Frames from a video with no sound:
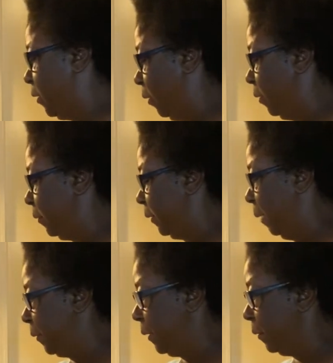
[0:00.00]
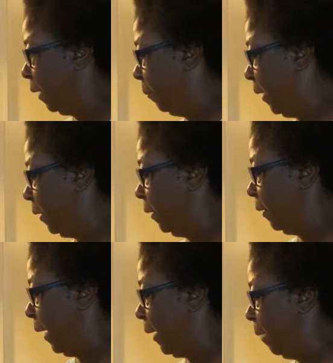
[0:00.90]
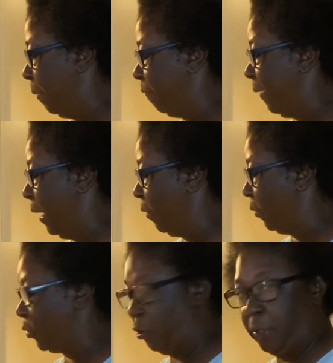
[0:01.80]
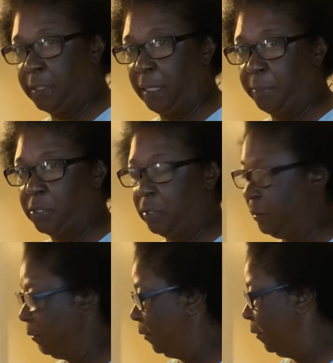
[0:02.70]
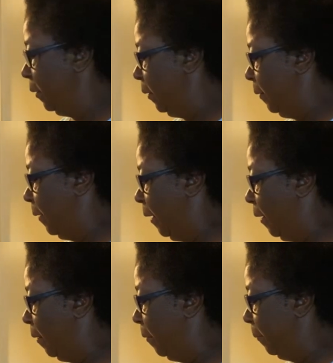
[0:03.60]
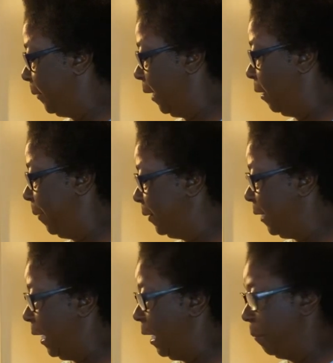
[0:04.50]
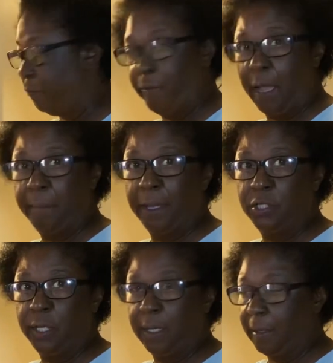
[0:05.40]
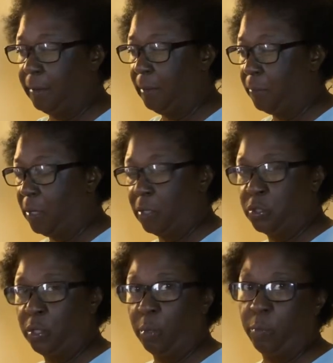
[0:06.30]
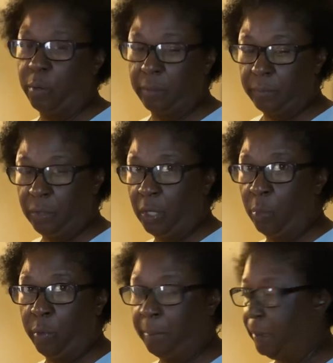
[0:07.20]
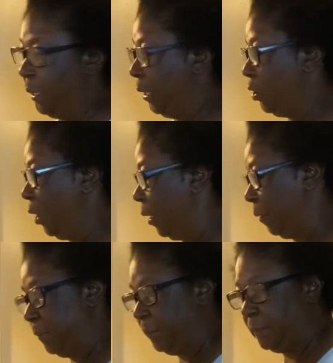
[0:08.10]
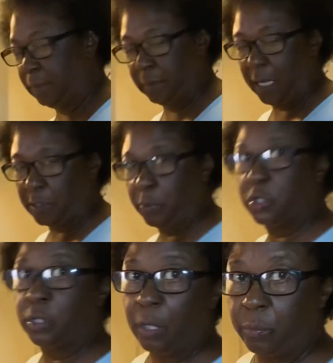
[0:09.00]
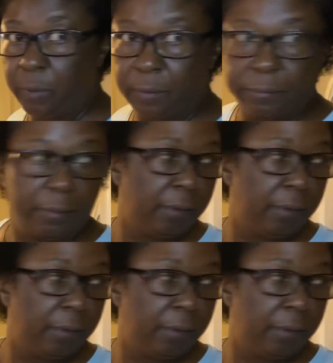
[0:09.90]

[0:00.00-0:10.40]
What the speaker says: So I got my fire on a certain temperature. I'm taking my time frying my chicken because you don't want bloody chicken. That's what you don't want.